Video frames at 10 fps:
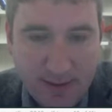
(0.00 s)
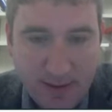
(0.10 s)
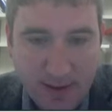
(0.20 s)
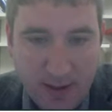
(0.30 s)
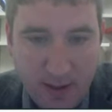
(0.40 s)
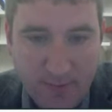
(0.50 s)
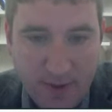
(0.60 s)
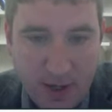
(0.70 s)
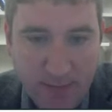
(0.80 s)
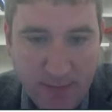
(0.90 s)
of the
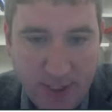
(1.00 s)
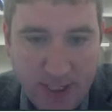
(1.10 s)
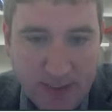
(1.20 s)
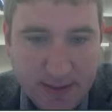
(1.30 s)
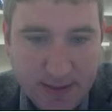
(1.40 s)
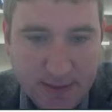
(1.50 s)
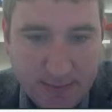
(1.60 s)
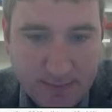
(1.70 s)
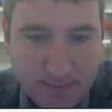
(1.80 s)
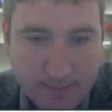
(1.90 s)
object
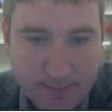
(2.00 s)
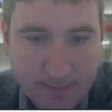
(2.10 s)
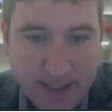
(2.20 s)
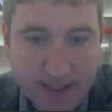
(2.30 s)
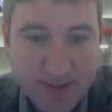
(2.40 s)
is